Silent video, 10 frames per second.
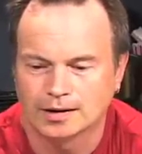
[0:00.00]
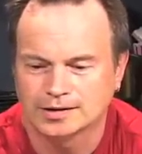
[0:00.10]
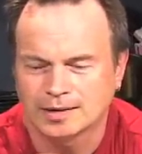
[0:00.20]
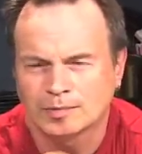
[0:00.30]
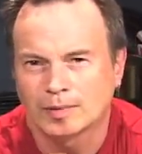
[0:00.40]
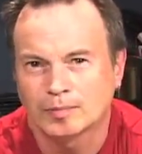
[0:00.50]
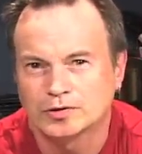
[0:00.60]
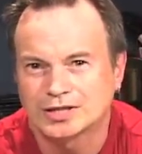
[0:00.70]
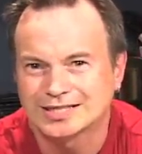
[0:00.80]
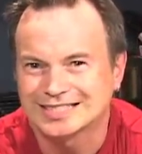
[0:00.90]
type of bread
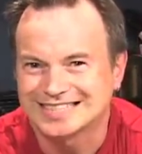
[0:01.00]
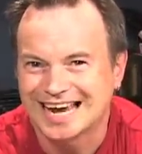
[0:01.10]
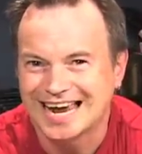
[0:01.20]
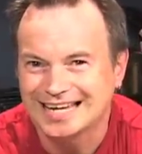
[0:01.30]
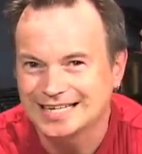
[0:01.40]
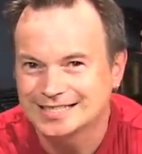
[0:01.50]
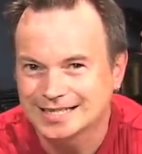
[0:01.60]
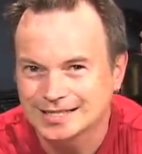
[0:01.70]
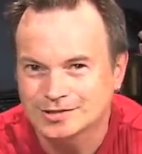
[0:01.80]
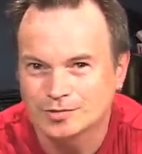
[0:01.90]
which has a tangy
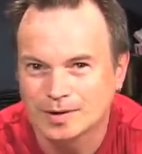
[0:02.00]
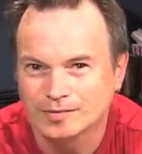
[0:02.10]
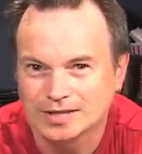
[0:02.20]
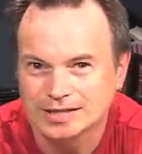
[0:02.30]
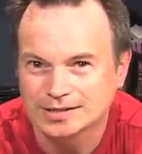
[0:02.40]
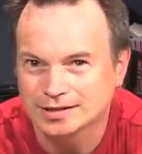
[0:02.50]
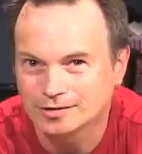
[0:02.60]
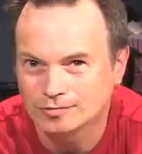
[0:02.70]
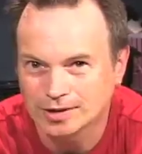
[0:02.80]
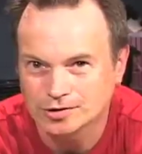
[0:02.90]
taste. You may have tasted it
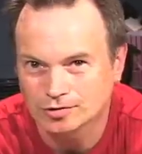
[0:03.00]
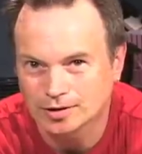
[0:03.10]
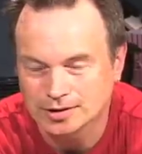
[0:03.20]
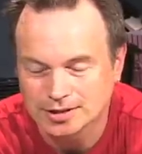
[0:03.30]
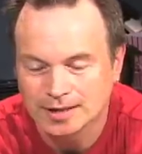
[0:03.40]
in restaurants.